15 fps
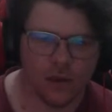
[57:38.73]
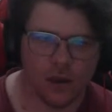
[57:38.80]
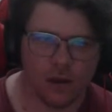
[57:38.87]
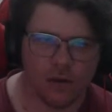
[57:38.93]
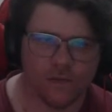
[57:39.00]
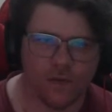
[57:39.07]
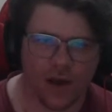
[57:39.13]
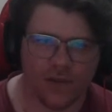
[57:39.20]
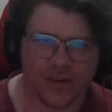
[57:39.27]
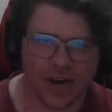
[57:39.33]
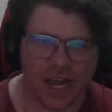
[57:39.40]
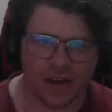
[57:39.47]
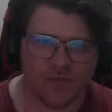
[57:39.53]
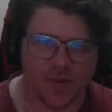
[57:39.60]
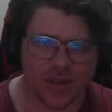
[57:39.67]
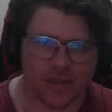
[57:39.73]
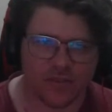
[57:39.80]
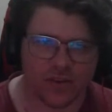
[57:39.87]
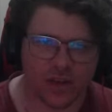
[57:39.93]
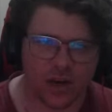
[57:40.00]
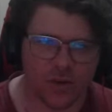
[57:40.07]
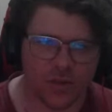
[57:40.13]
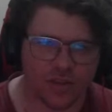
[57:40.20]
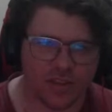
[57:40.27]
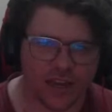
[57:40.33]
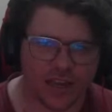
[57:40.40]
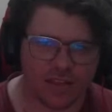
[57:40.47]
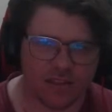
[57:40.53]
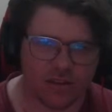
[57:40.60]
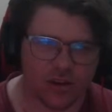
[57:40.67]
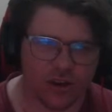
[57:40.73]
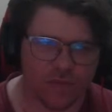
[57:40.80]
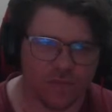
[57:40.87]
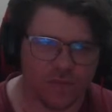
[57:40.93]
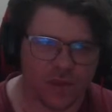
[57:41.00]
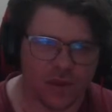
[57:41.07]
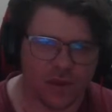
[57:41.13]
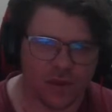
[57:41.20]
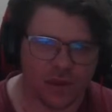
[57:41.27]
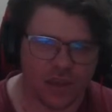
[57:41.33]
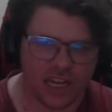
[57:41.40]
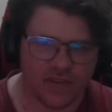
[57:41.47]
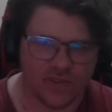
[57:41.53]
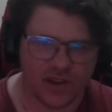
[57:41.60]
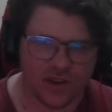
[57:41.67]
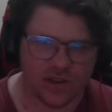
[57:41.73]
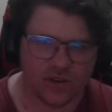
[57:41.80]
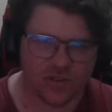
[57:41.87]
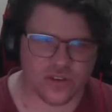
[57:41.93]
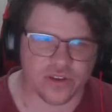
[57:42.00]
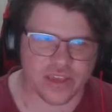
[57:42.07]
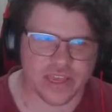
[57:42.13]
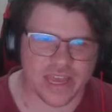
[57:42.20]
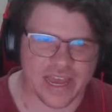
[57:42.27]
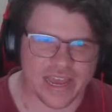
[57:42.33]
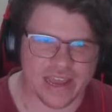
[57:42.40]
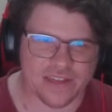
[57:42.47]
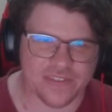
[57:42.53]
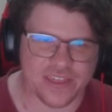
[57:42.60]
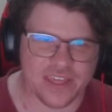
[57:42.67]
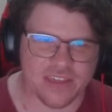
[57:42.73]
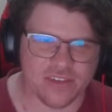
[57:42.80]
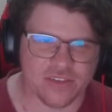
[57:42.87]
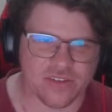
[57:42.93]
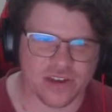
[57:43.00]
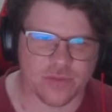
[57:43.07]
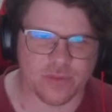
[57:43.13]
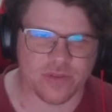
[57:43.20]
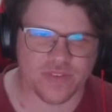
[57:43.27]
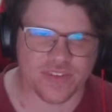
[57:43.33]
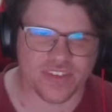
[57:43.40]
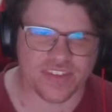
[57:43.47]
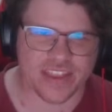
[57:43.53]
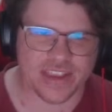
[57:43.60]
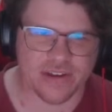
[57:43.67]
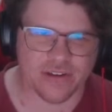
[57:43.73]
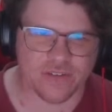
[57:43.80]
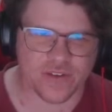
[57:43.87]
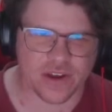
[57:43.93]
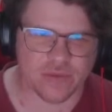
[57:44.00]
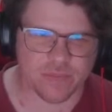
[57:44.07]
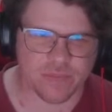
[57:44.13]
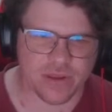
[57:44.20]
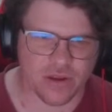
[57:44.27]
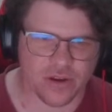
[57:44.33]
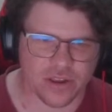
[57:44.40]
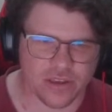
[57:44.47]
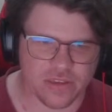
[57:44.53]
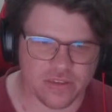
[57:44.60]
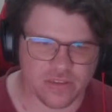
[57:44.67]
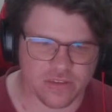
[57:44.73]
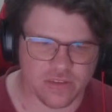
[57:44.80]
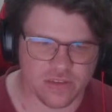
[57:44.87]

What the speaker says: 5.5 minutes to go in the second term. Ginnivan looks okay. I think he just got a little bit of a stinger, if I could be honest.